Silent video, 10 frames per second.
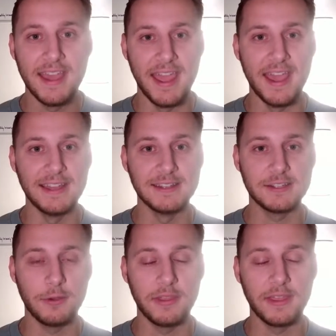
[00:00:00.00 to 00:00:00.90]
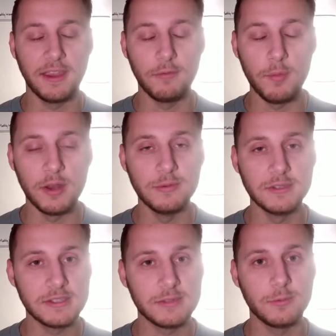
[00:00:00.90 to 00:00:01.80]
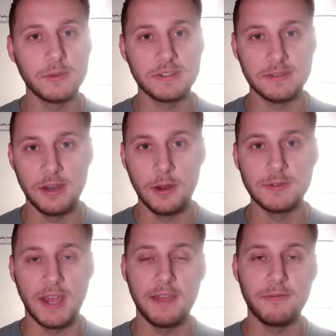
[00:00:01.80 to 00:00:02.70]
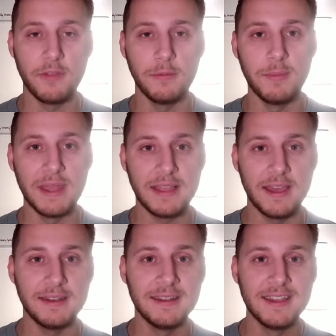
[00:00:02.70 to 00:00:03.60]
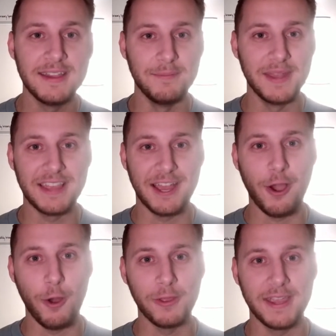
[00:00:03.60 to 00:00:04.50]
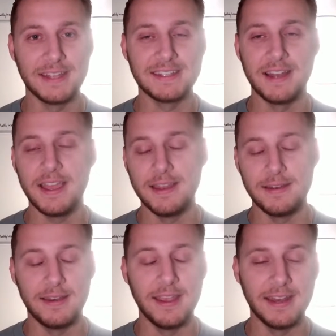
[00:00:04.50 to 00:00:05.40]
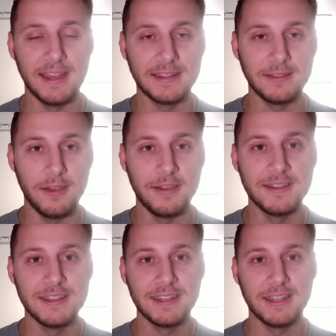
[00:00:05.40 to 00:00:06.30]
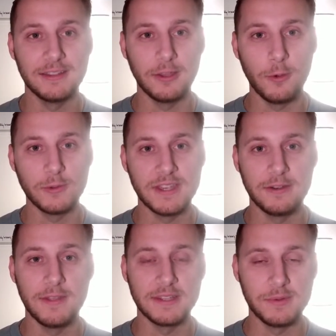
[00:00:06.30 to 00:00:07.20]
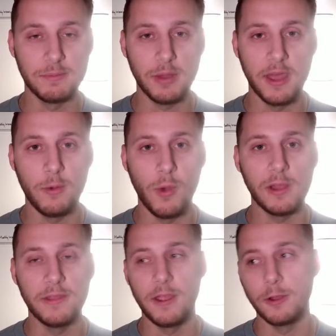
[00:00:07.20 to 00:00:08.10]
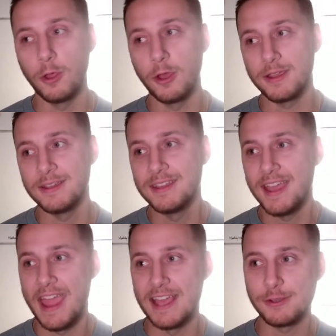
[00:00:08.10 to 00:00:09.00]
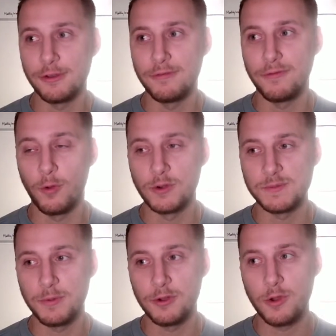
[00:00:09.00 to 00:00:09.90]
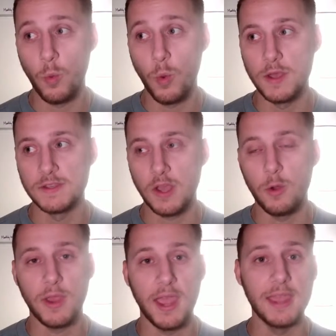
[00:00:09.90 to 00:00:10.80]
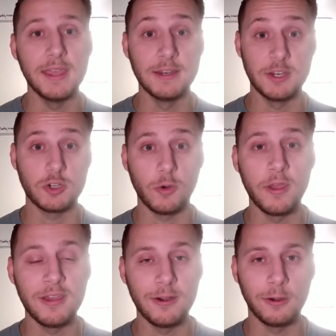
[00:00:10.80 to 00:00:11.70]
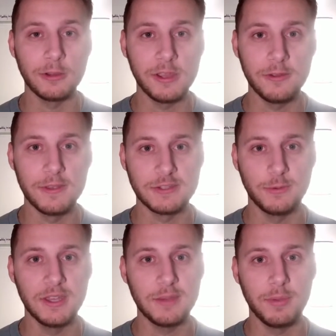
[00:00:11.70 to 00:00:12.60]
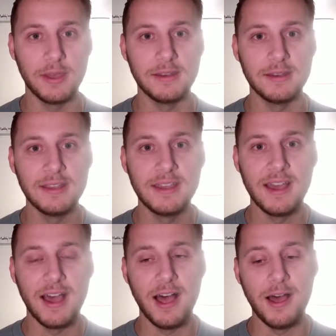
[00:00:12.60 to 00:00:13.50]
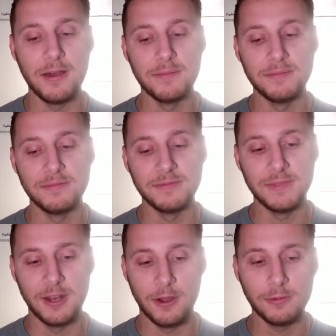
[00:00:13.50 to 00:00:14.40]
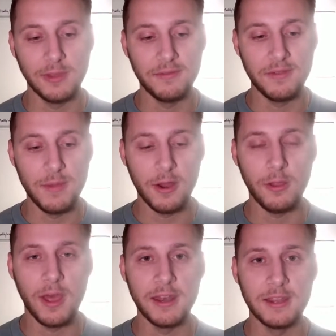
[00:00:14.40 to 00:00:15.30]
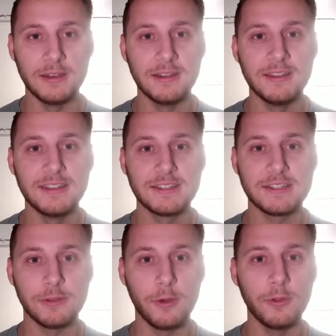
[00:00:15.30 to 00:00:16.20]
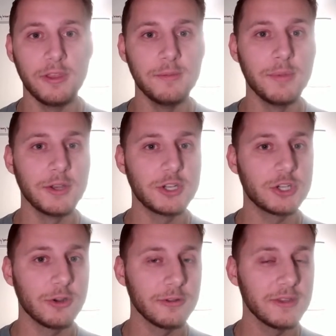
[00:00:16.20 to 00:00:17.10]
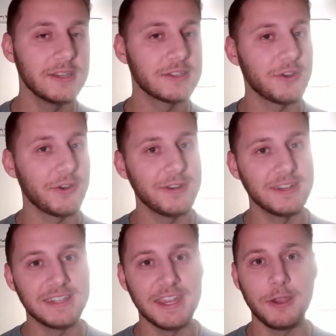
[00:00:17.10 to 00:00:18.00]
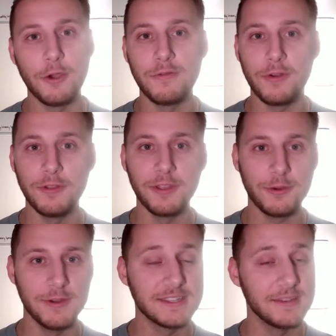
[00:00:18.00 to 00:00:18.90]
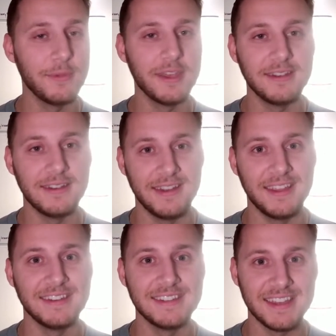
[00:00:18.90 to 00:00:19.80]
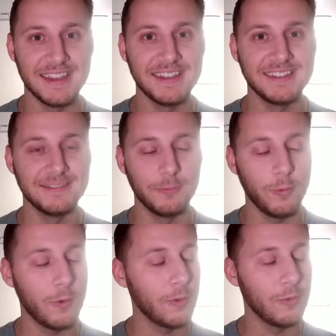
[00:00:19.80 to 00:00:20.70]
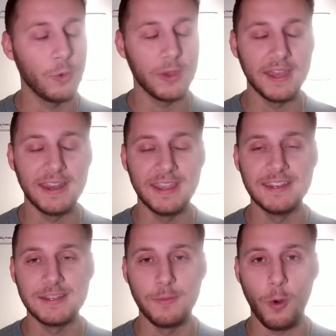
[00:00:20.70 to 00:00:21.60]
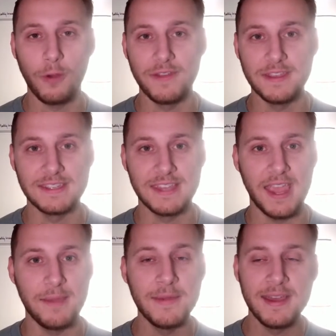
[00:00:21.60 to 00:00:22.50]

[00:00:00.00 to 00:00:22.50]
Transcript: And so I think everybody was dying for them to make that call again tonight and get the goaltender that's been playing well in there. Look, Anton Forsberg was okay in Detroit earlier this week, but Leevi Meriläinen slowly but surely starting to take over in the crease a bit, and we'll get into more of his game.